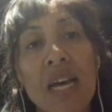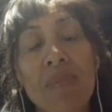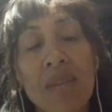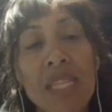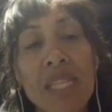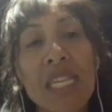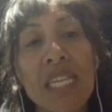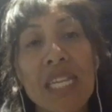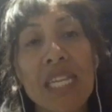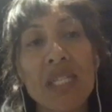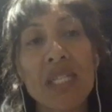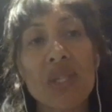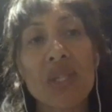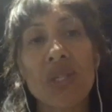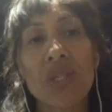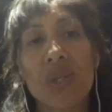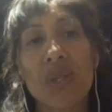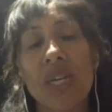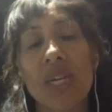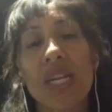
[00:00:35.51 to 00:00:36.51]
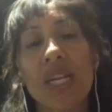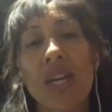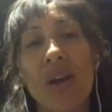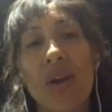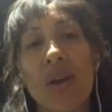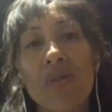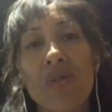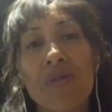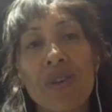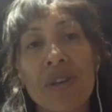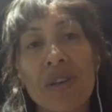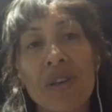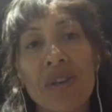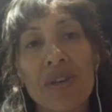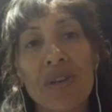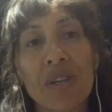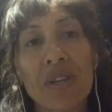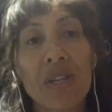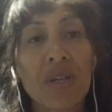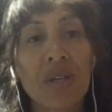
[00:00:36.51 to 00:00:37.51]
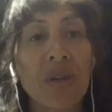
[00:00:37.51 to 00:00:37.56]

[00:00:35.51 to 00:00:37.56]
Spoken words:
in the industry over,